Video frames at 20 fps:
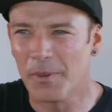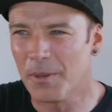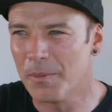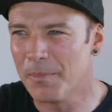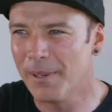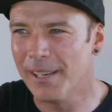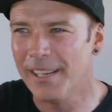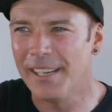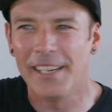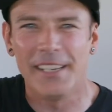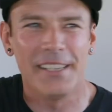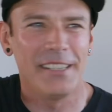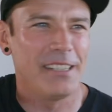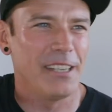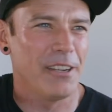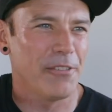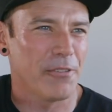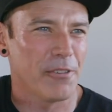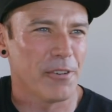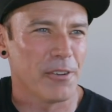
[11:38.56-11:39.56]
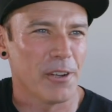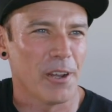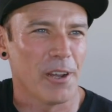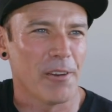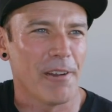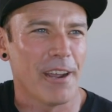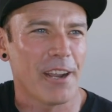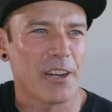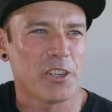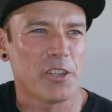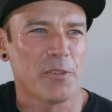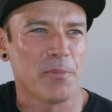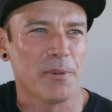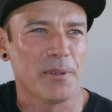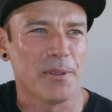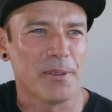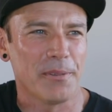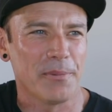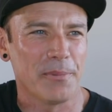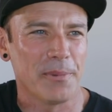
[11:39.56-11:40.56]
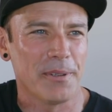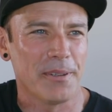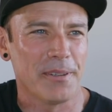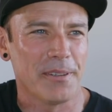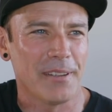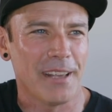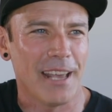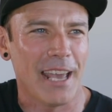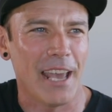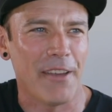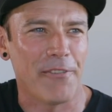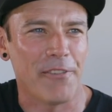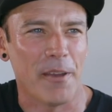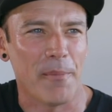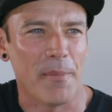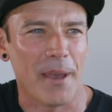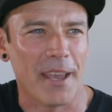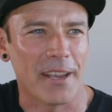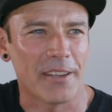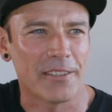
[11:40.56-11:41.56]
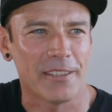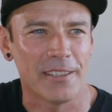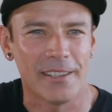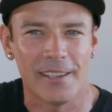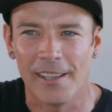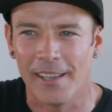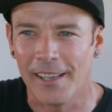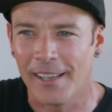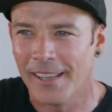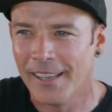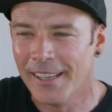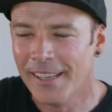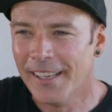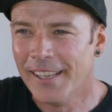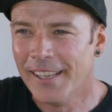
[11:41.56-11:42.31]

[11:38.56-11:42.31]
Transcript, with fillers: completely different direction with with FMX and like